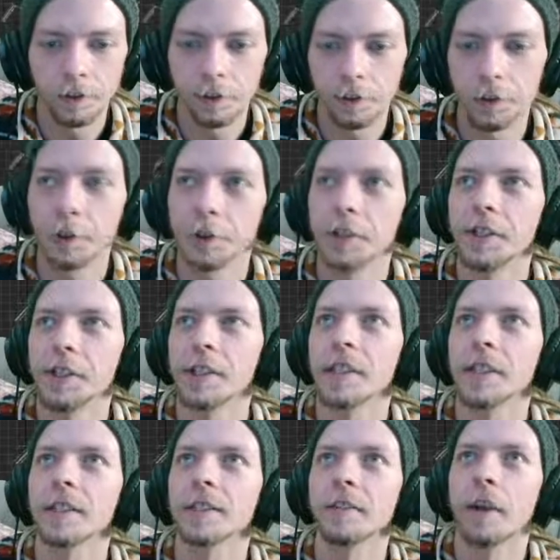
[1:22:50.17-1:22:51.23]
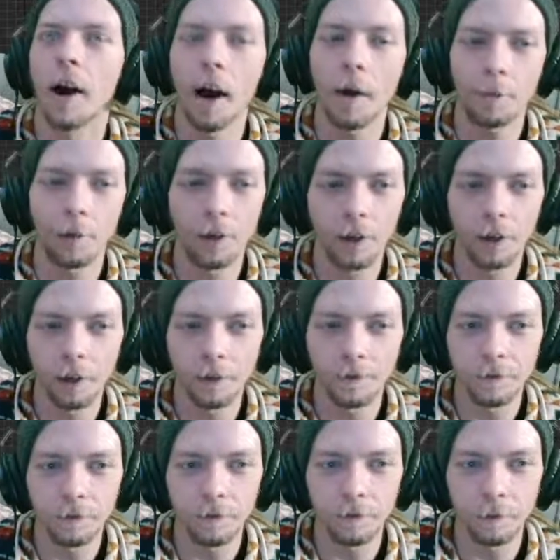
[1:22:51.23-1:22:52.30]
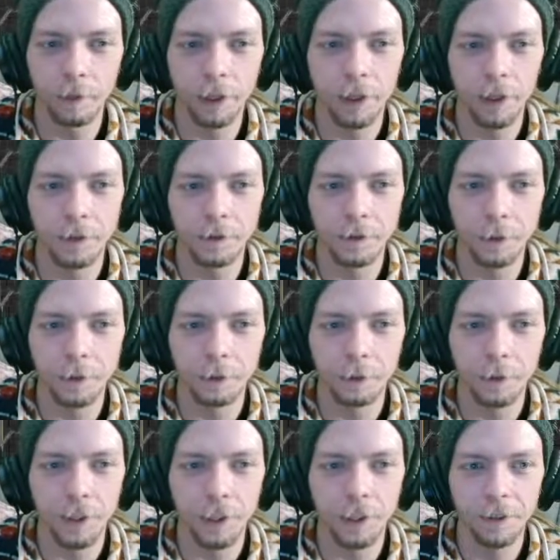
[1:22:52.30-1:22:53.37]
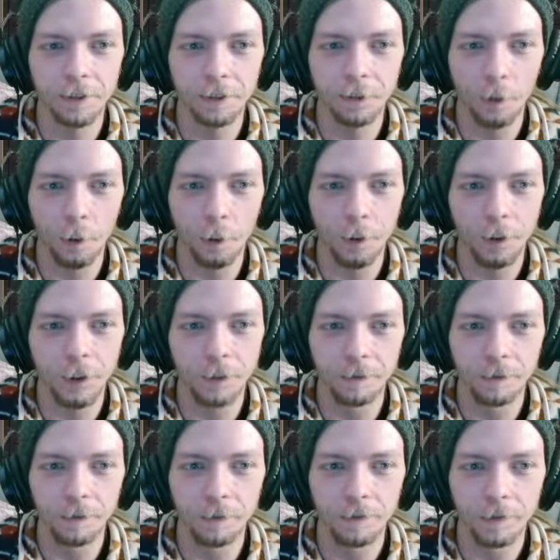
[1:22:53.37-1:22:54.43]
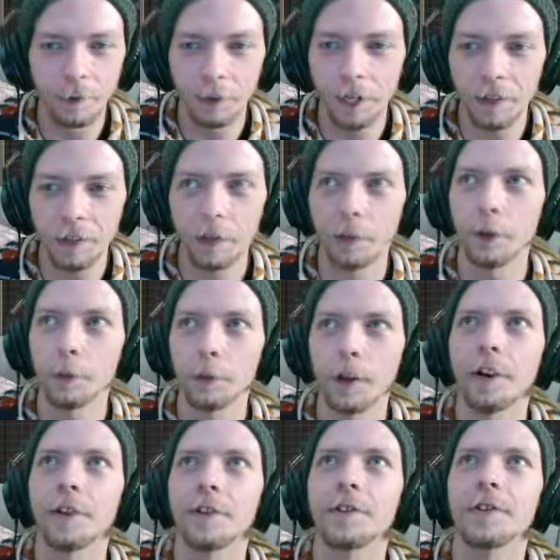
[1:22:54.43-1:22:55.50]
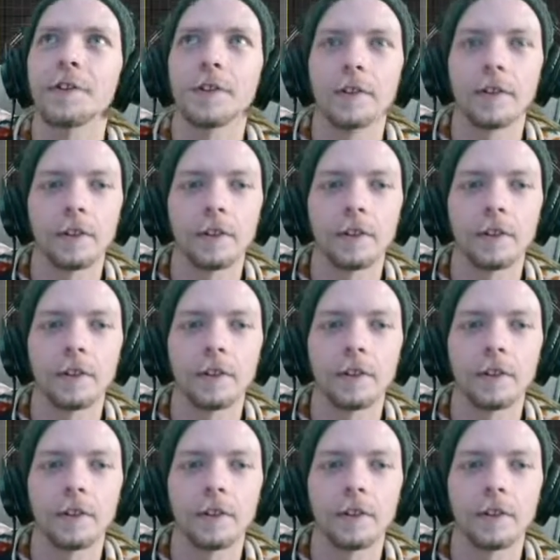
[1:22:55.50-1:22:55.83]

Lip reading: You can just hop on player 2, 3, or 4 and look at the other players.